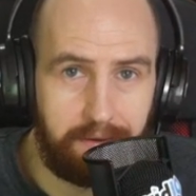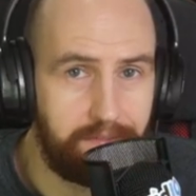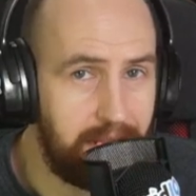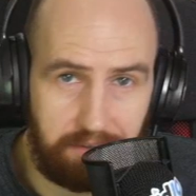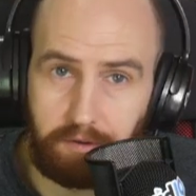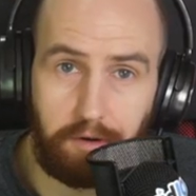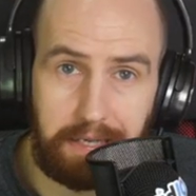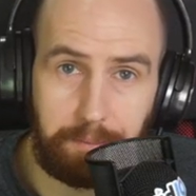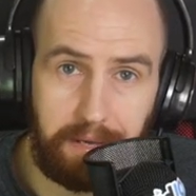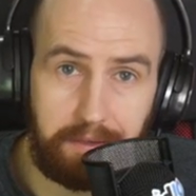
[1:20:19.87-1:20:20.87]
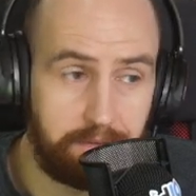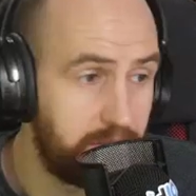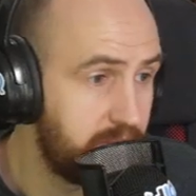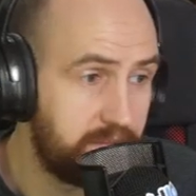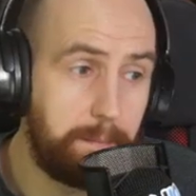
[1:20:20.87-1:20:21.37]
then it's not clickbait. It's
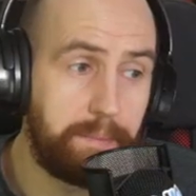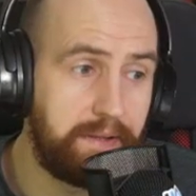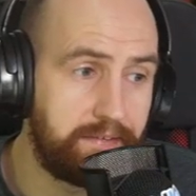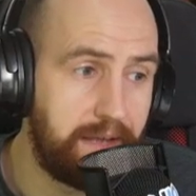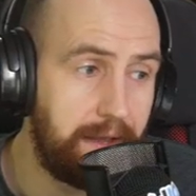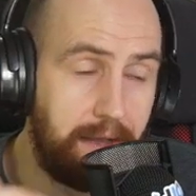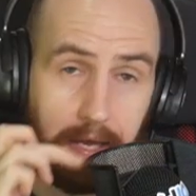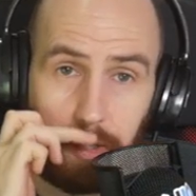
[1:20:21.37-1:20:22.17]
as simple as that.